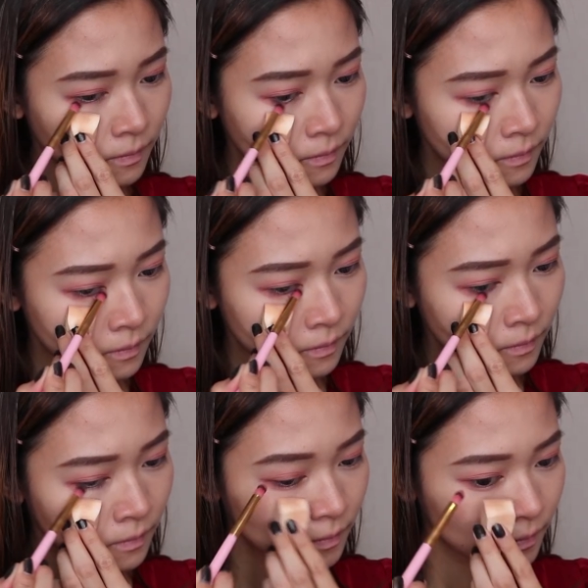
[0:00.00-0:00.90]

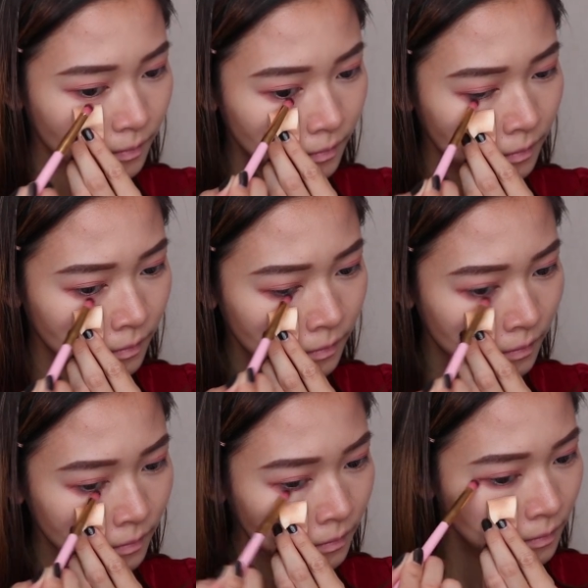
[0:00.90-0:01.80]

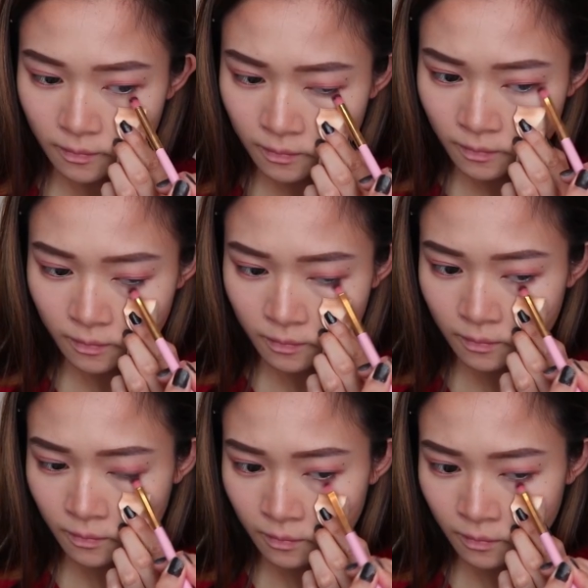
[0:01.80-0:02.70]

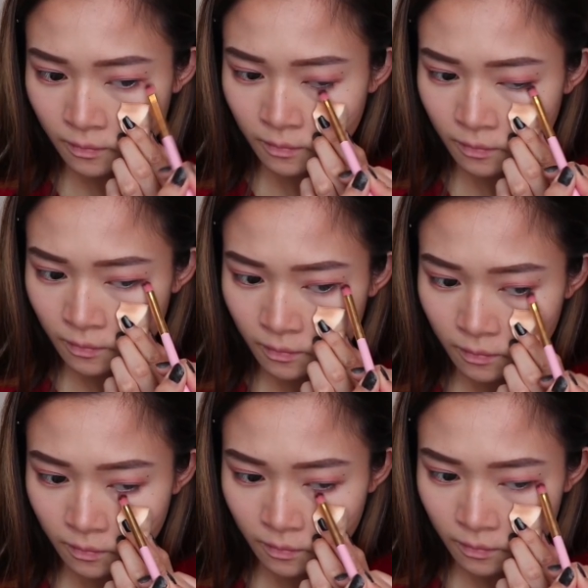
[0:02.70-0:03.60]

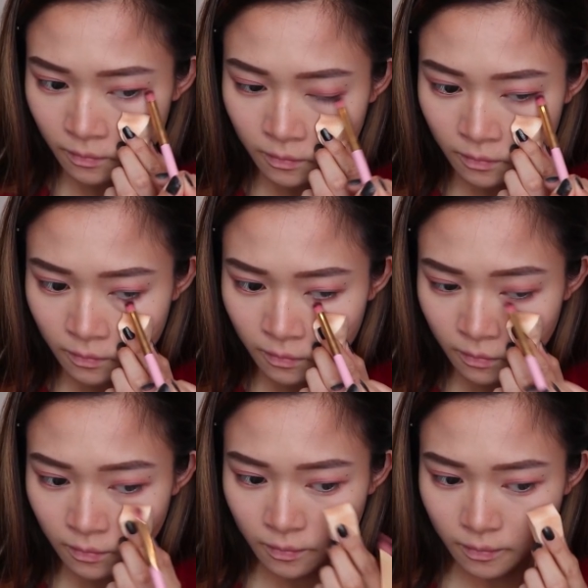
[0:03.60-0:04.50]

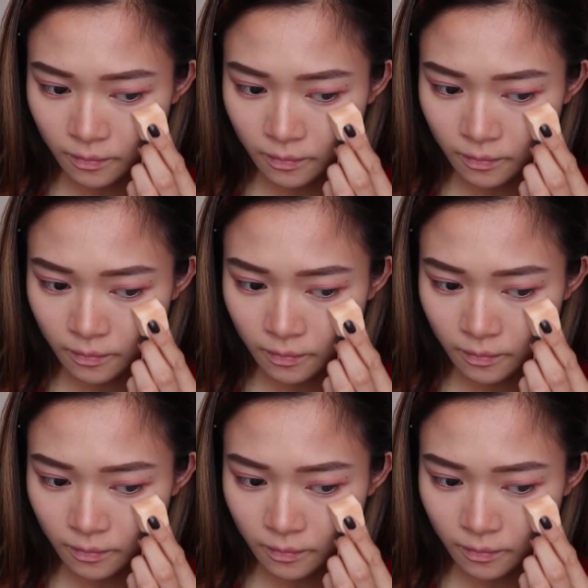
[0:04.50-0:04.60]
Nobody speaks.